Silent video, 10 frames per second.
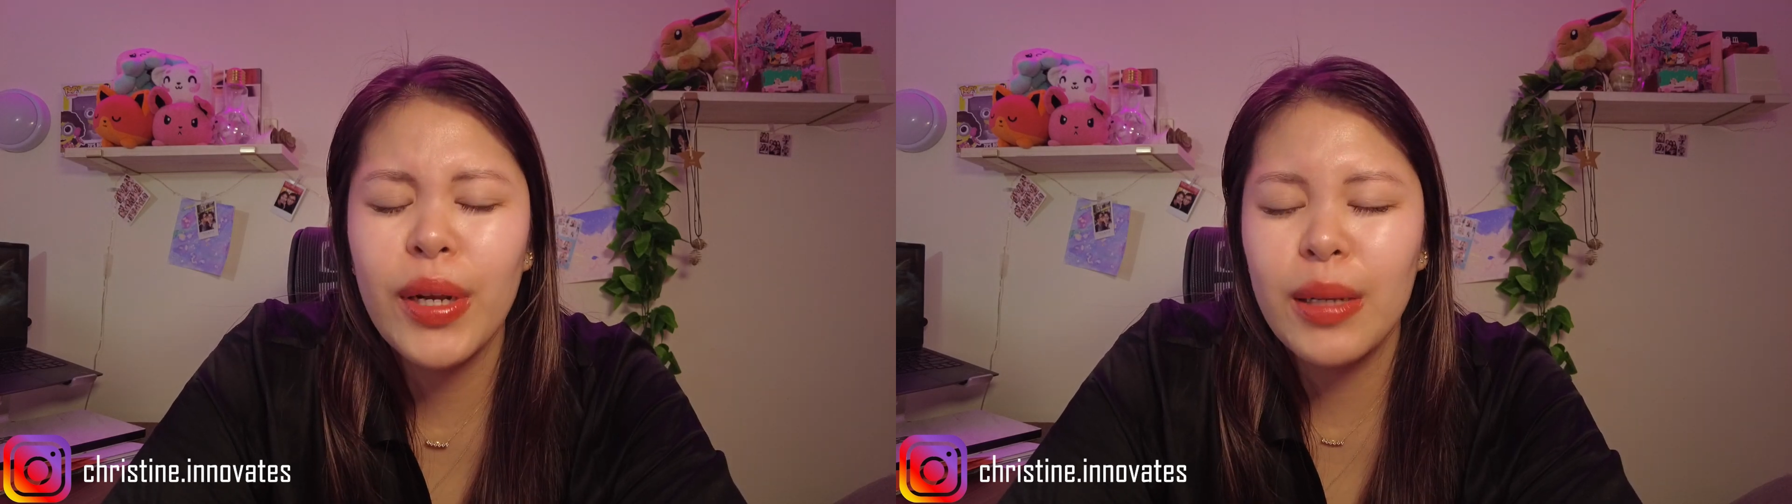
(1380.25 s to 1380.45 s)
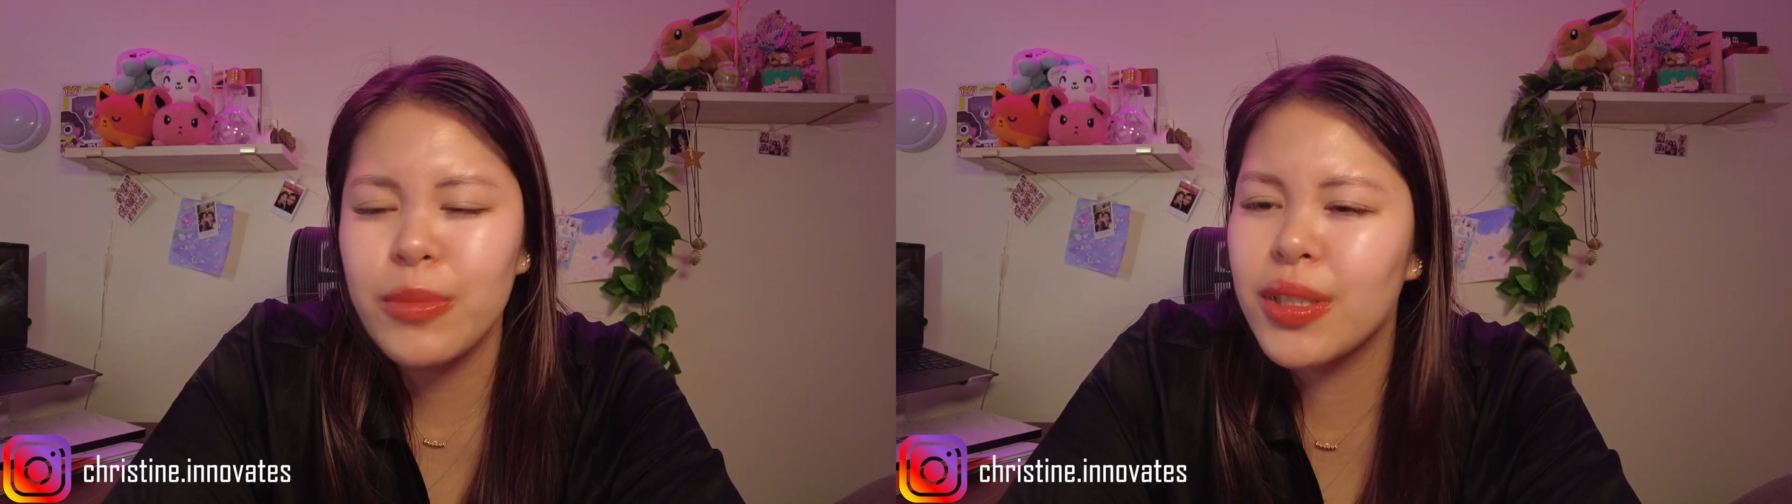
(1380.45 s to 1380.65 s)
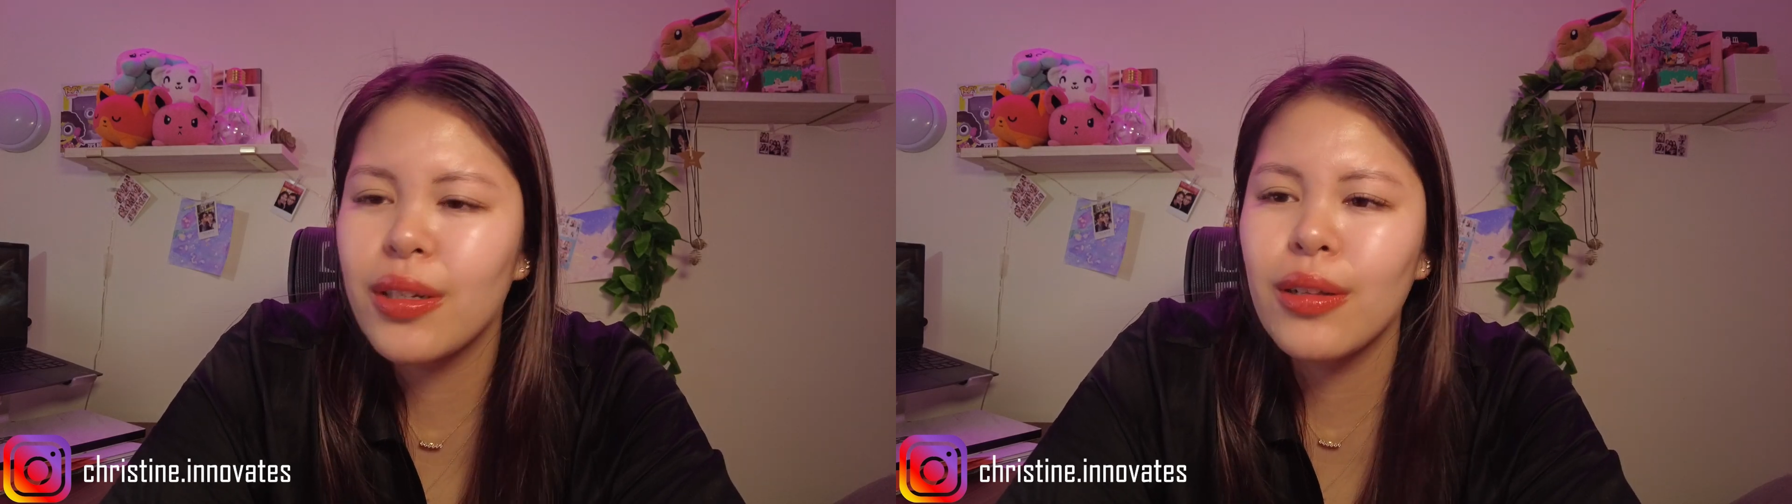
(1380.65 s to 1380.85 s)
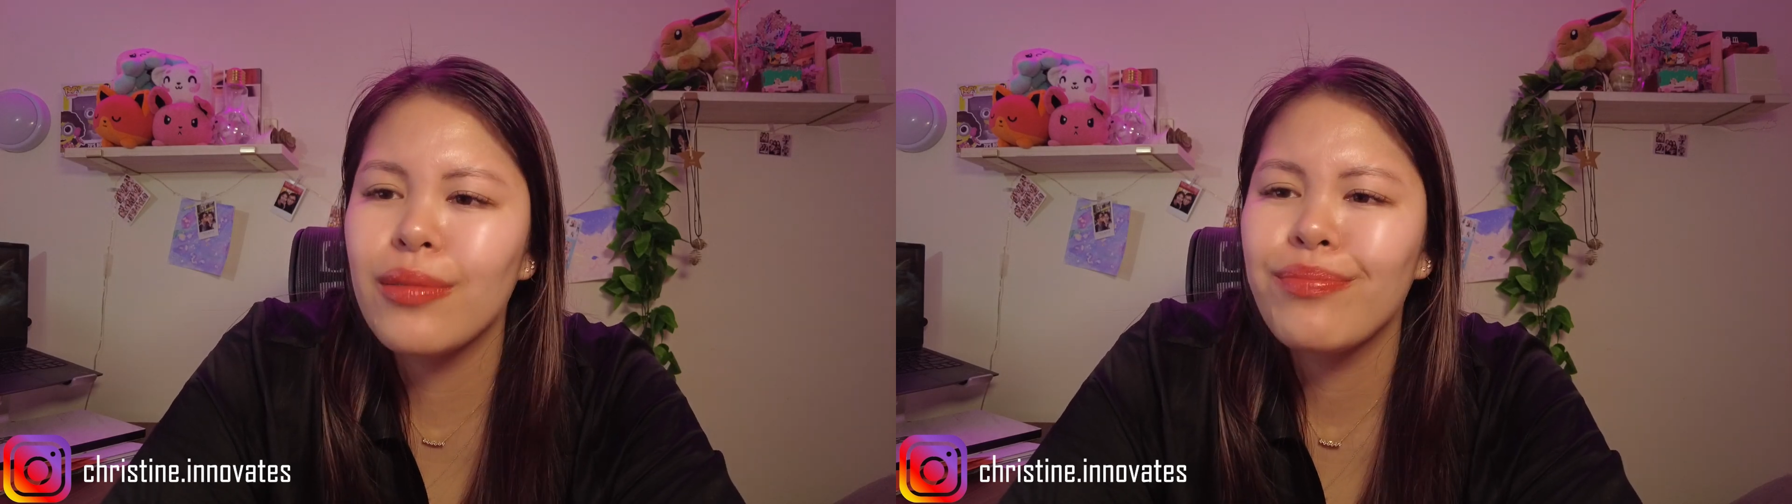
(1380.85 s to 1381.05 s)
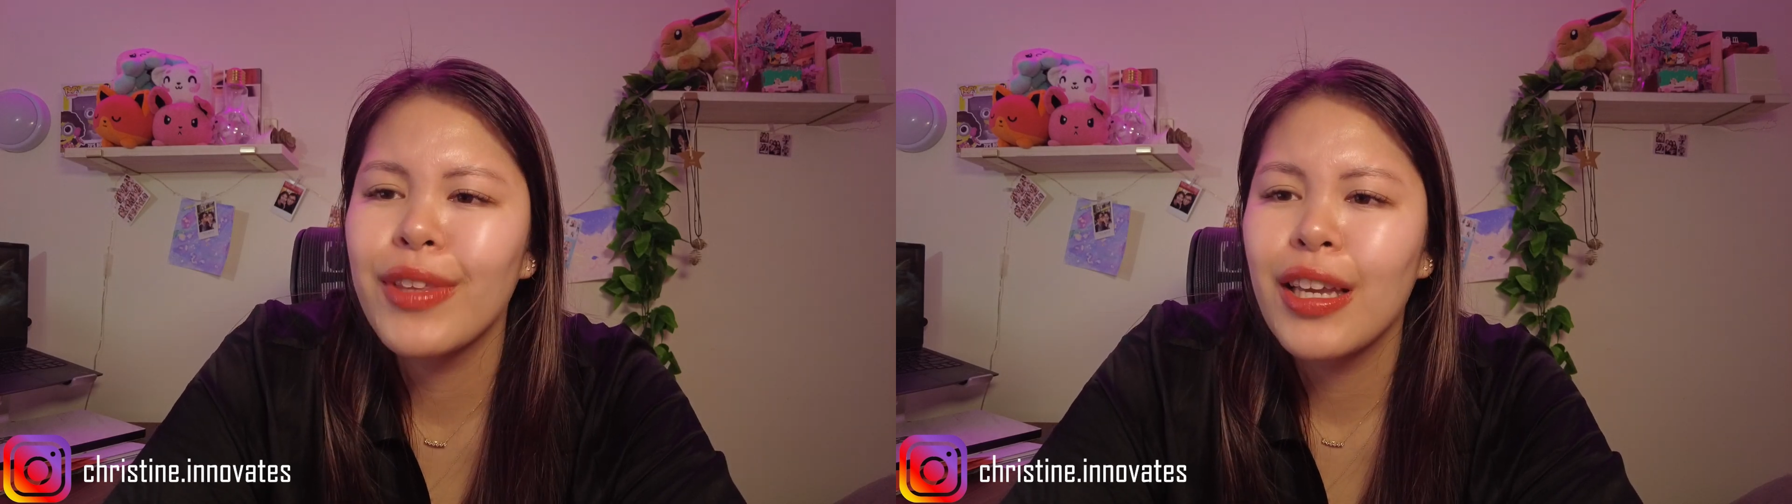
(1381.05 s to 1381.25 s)
but
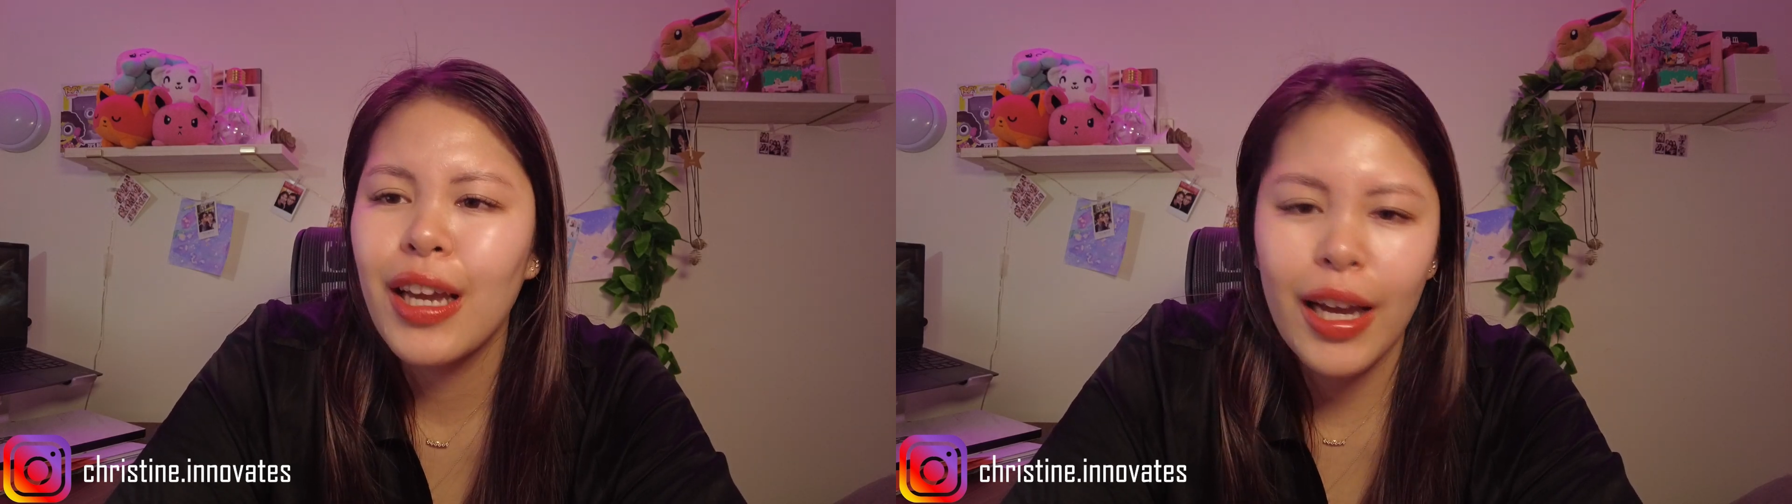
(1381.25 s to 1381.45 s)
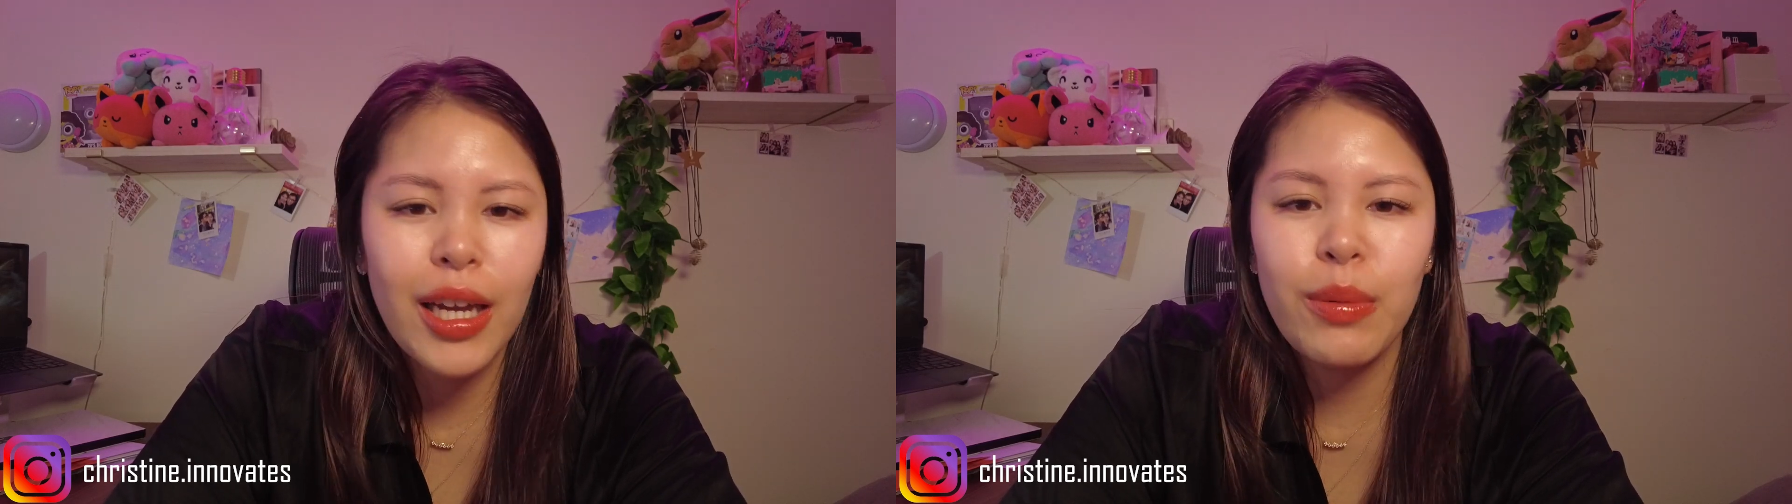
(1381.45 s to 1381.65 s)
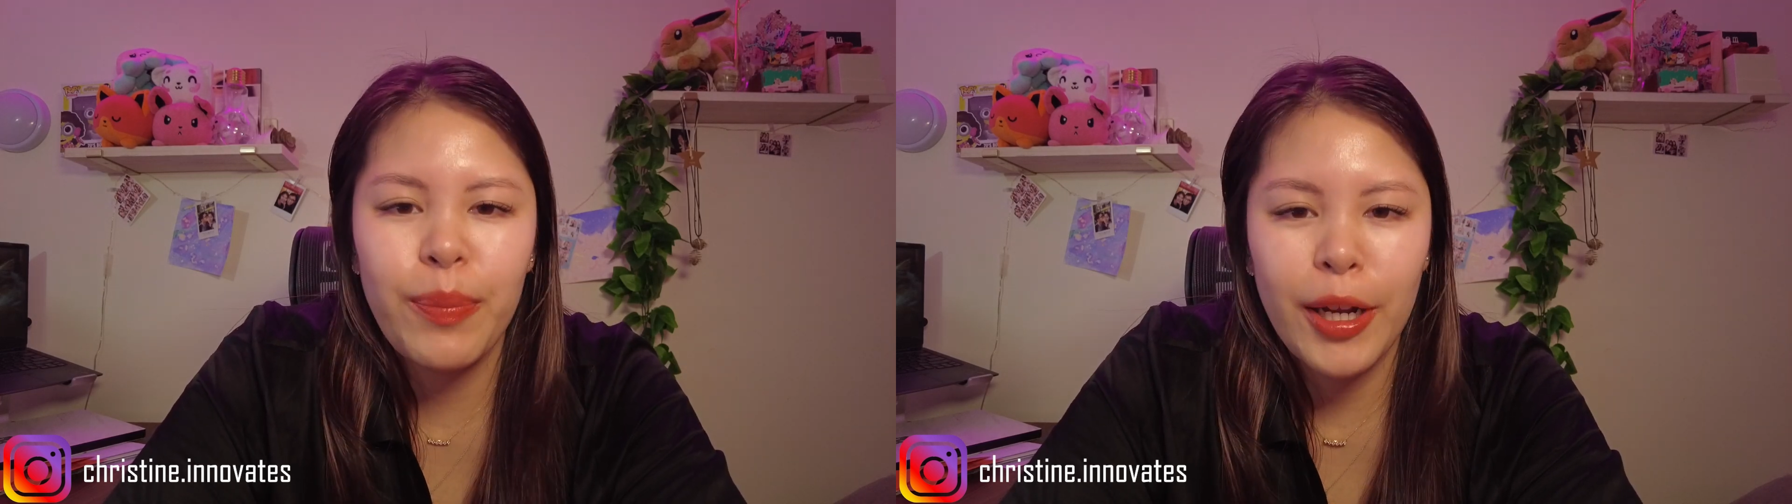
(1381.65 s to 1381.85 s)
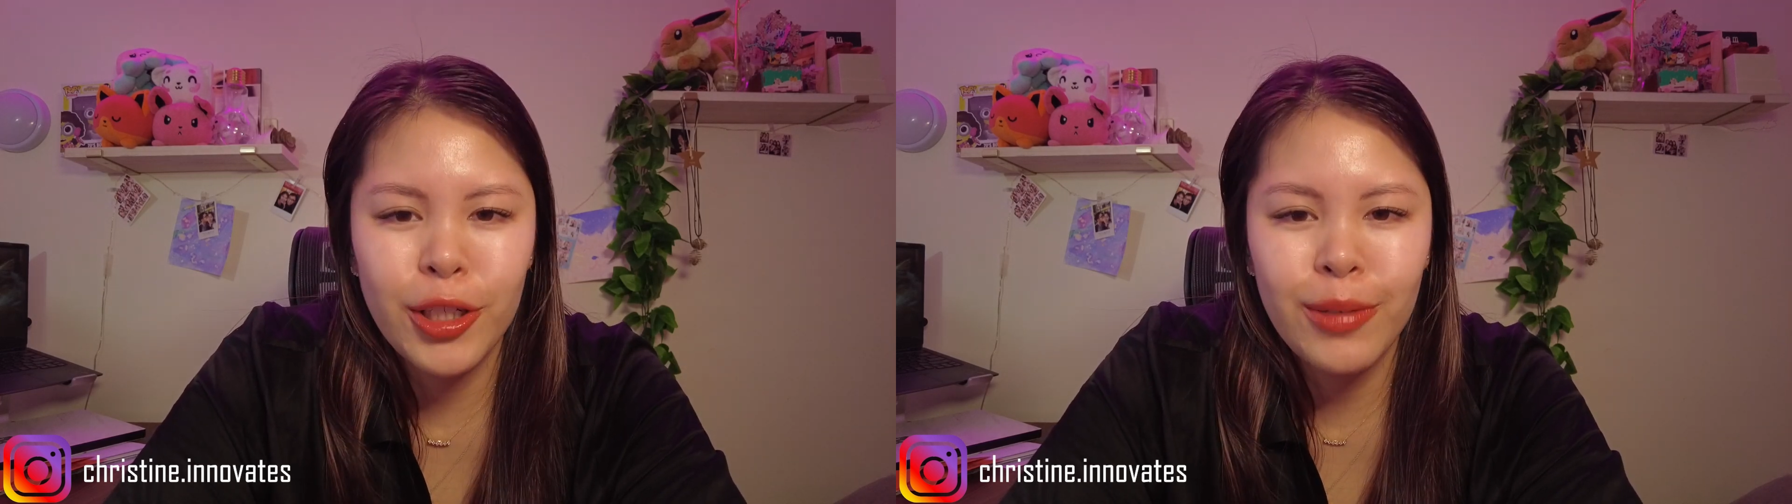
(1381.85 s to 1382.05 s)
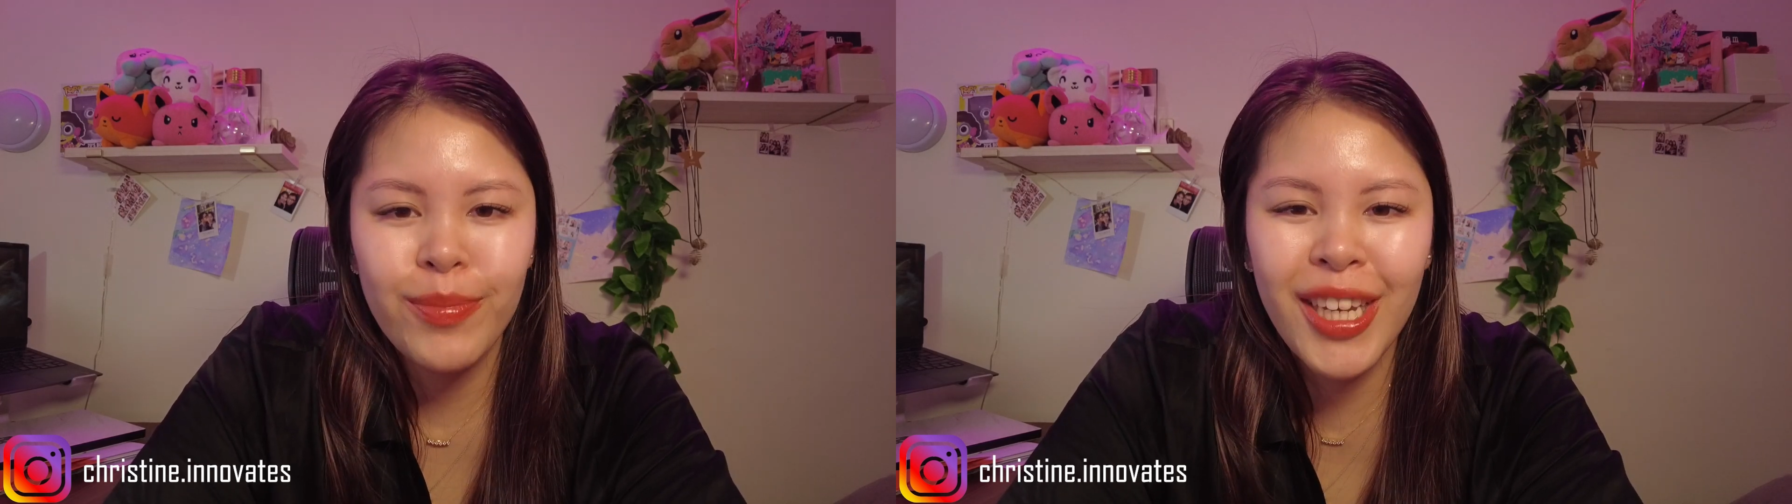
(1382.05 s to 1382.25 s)
I gotta be patient.